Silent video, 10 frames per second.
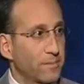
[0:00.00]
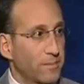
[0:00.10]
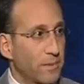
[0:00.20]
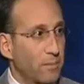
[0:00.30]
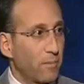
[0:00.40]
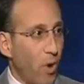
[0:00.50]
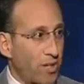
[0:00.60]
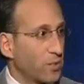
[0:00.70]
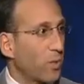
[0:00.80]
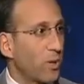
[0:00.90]
The
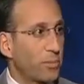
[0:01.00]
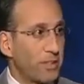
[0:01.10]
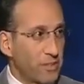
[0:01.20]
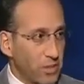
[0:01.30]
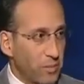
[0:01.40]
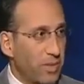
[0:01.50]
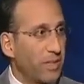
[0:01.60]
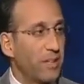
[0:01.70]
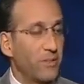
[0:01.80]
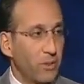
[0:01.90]
Marcus Welby GP
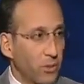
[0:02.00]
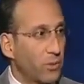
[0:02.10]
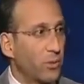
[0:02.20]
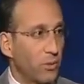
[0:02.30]
that knew who you